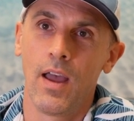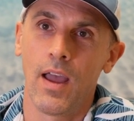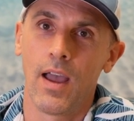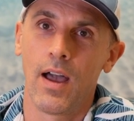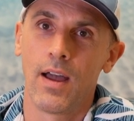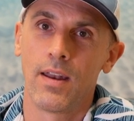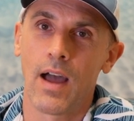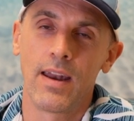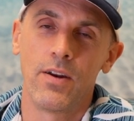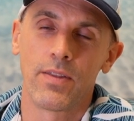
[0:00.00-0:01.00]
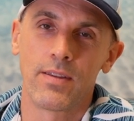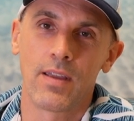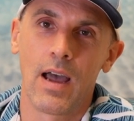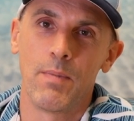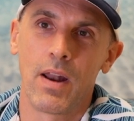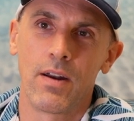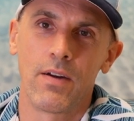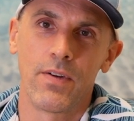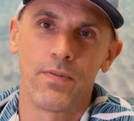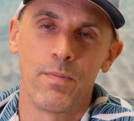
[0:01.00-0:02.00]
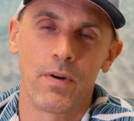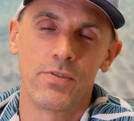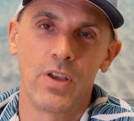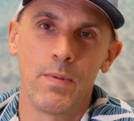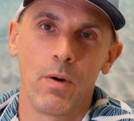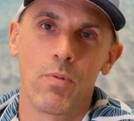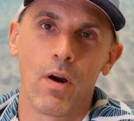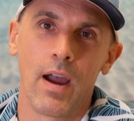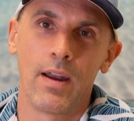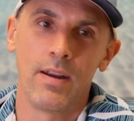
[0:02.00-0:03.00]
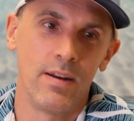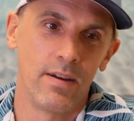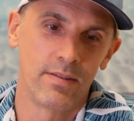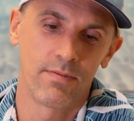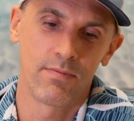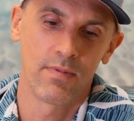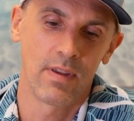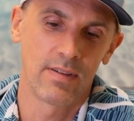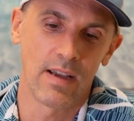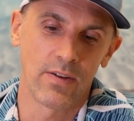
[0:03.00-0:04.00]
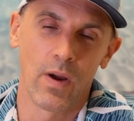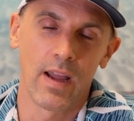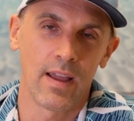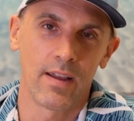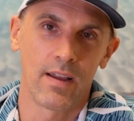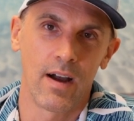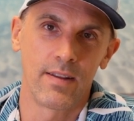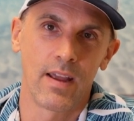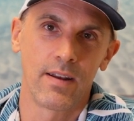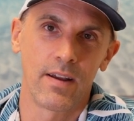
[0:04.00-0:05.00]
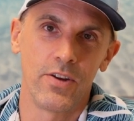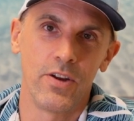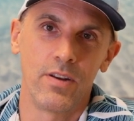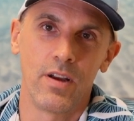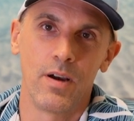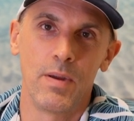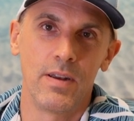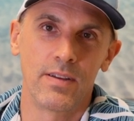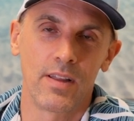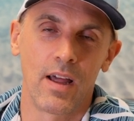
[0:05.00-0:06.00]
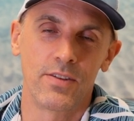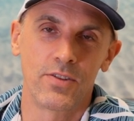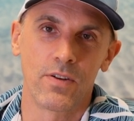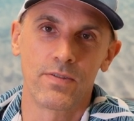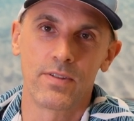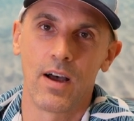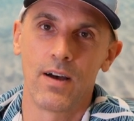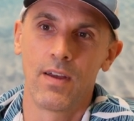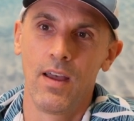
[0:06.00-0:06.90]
And I didn't know at the time, but I don't know if you're familiar with Jamie O'Brien. He's got great content on YouTube. He does a lot of surf stuff.